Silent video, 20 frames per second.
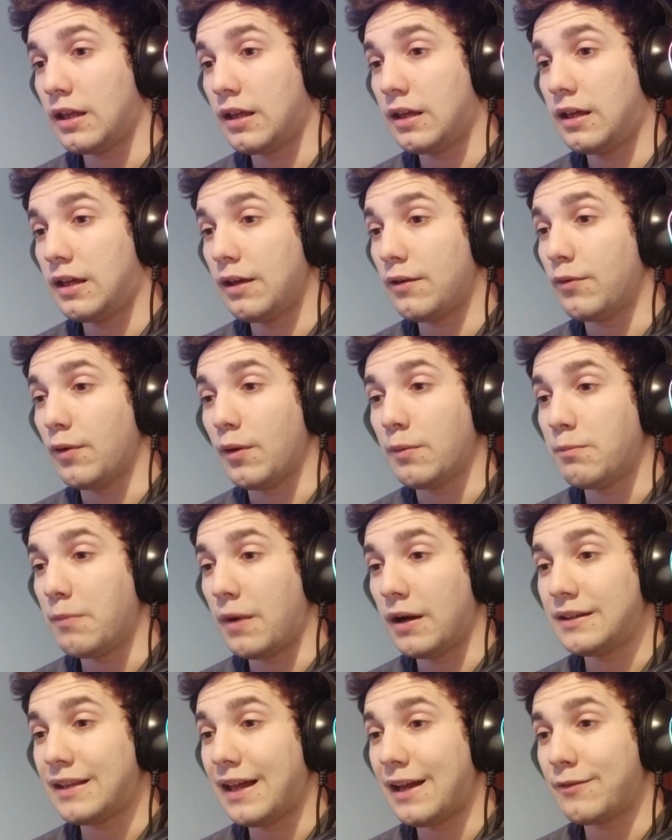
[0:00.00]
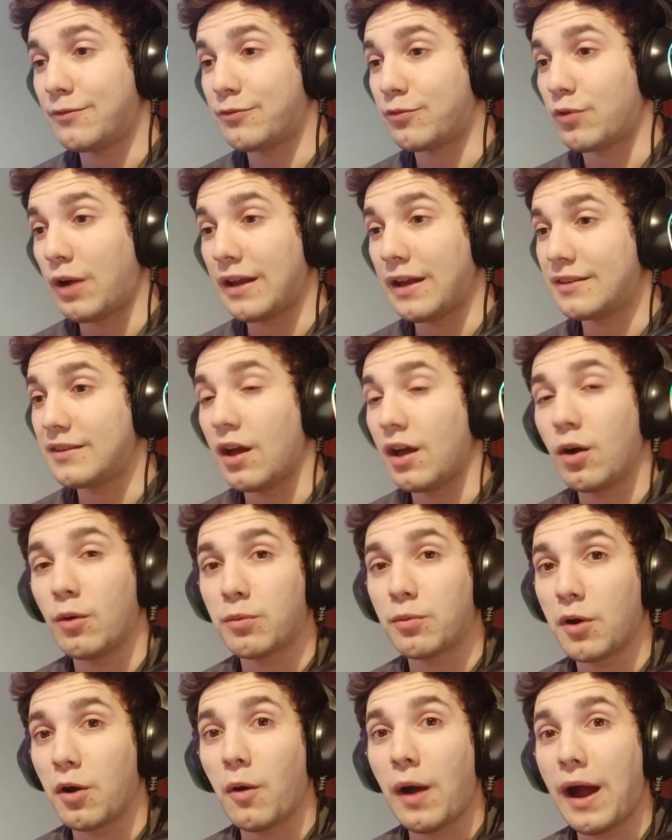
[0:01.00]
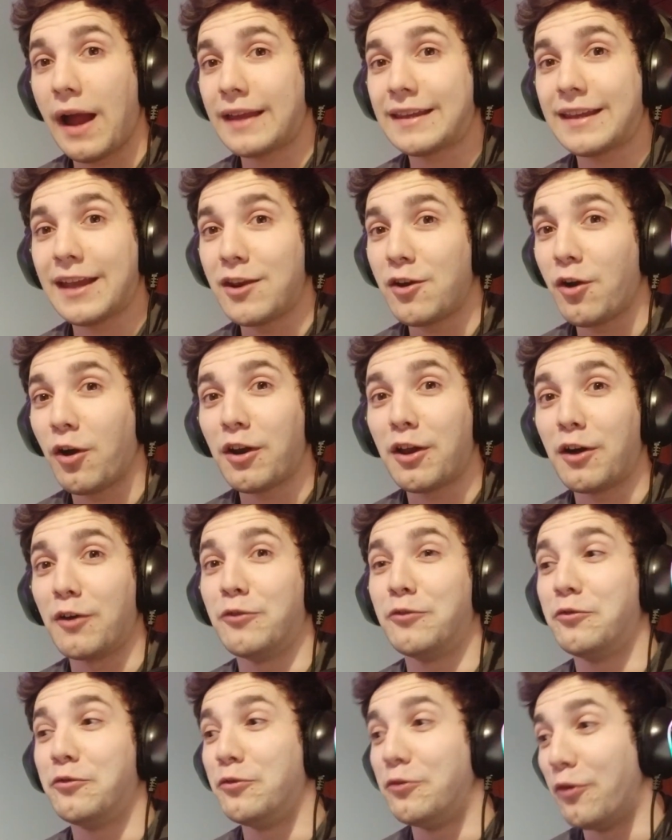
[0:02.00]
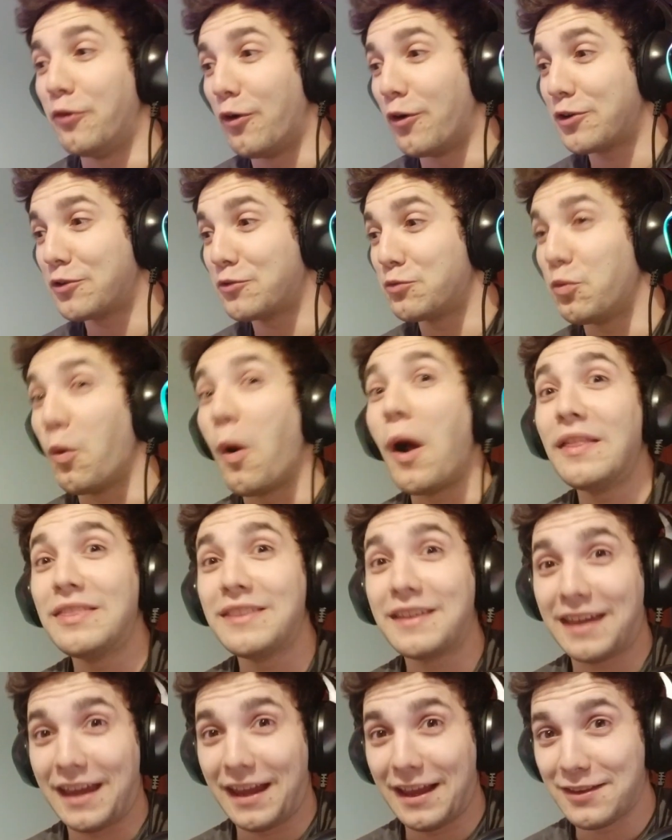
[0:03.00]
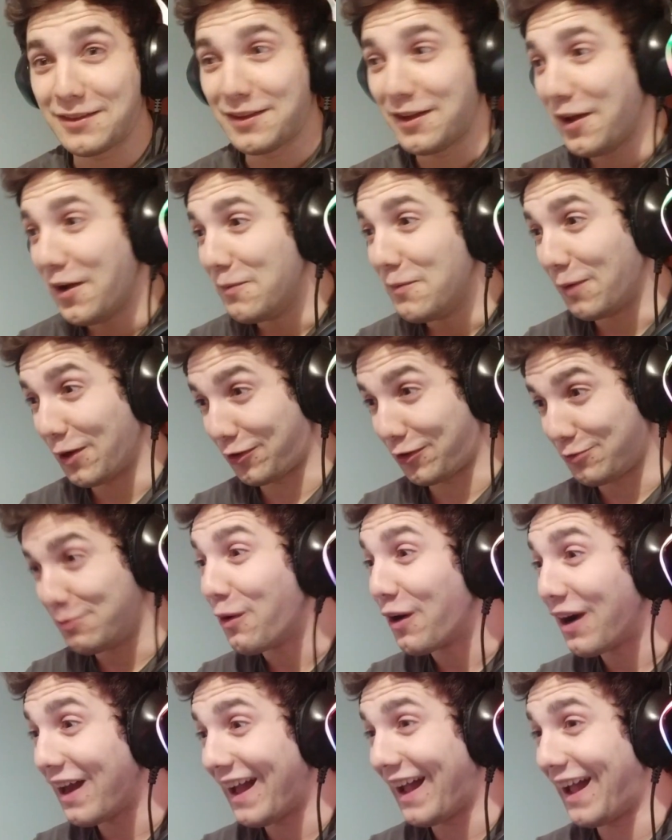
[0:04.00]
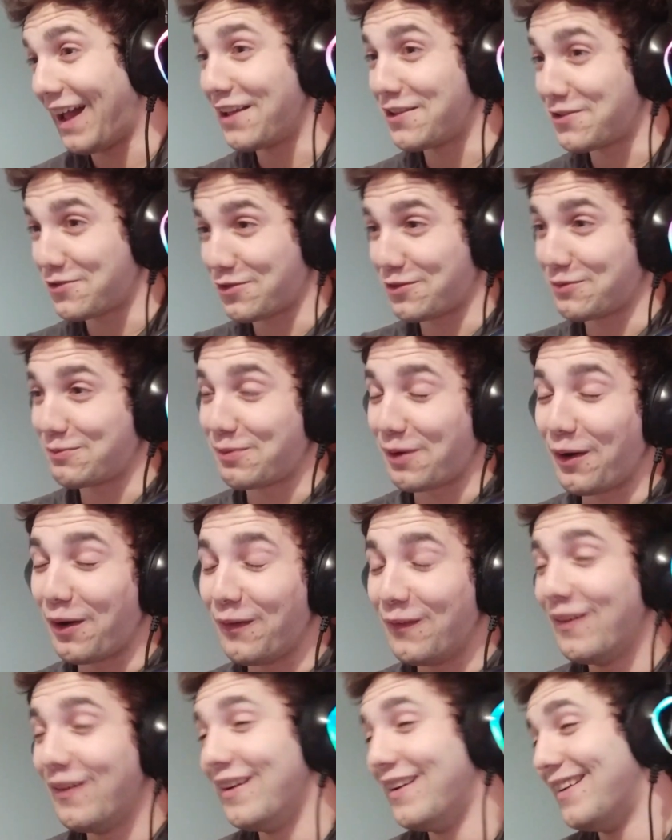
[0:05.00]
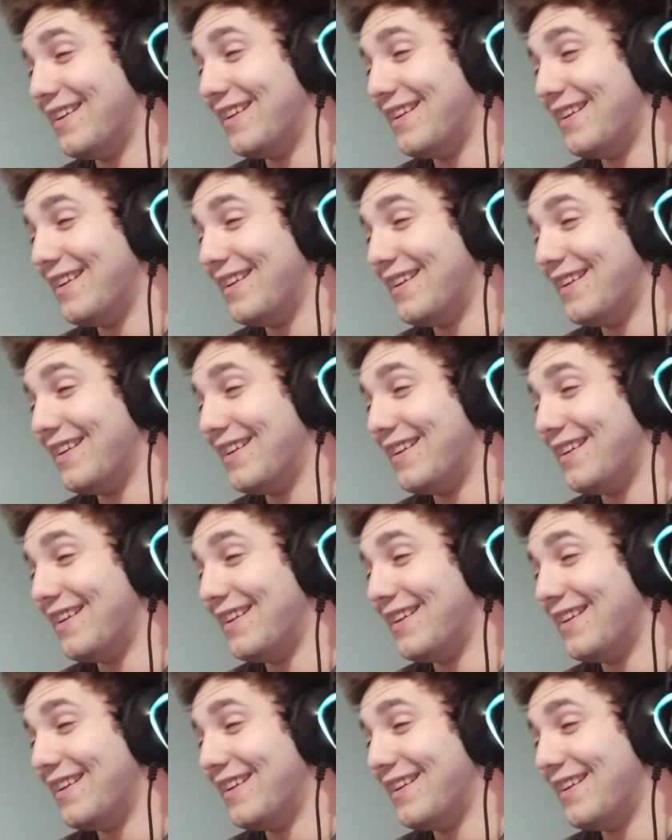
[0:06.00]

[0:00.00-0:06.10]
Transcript: Give up my life right now, bro. I cannot afford one kid, much more a hundred, bro.